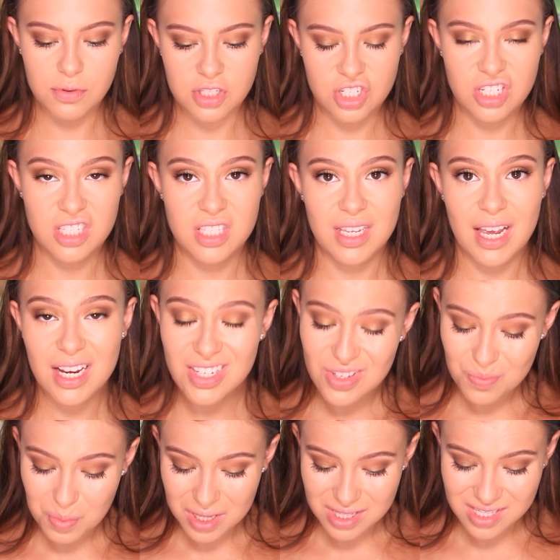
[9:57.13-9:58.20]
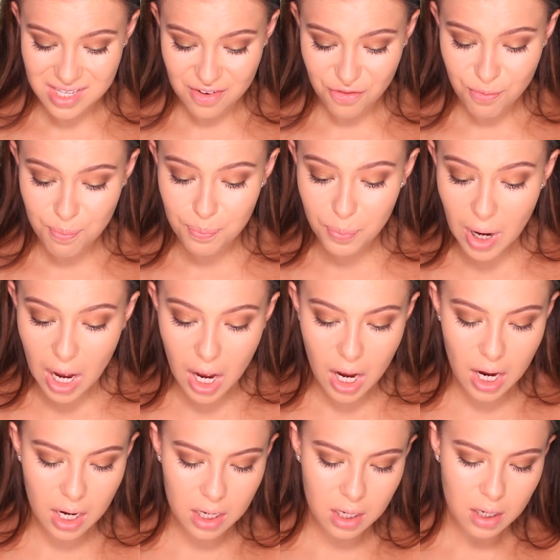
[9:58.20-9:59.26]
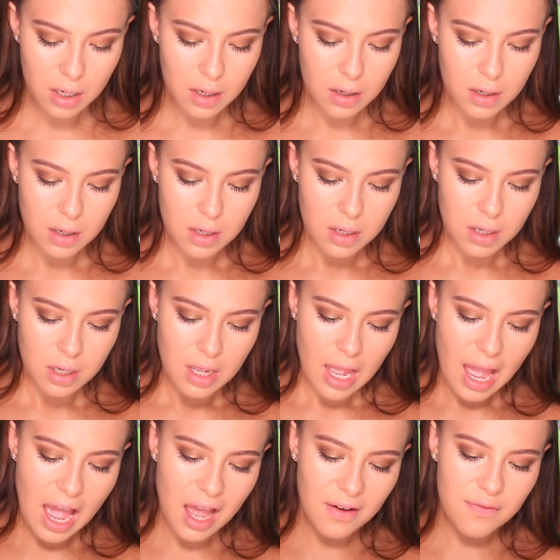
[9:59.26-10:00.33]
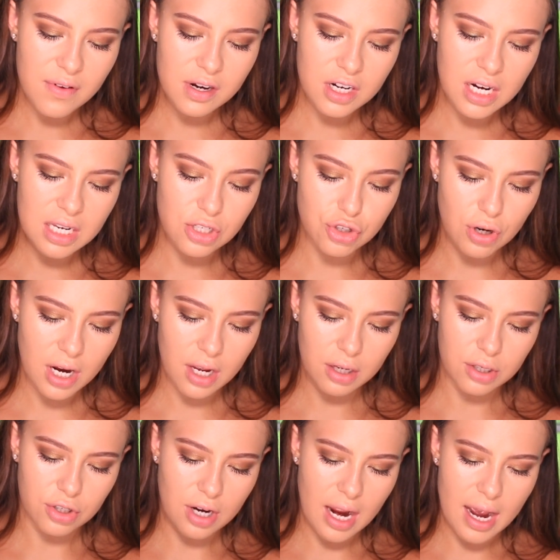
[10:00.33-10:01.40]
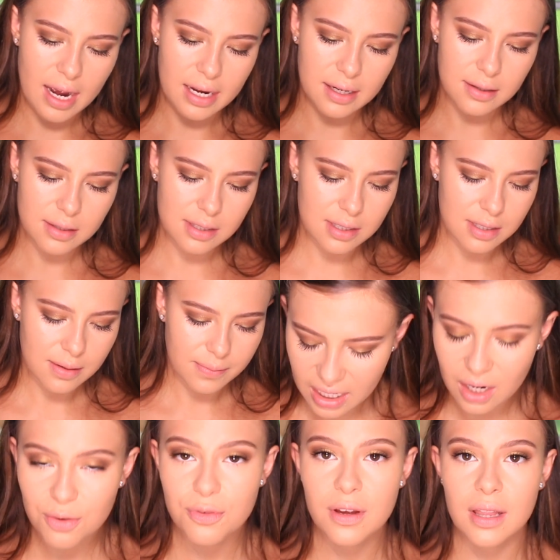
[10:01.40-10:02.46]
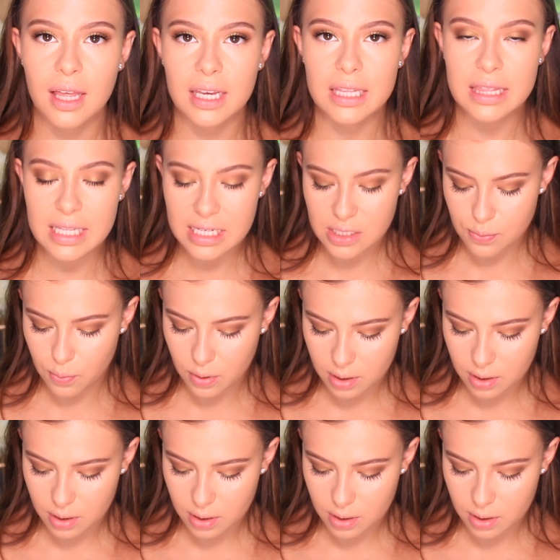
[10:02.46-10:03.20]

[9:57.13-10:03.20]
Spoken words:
which is expensive, but I have very dry under eyes, and I feel like this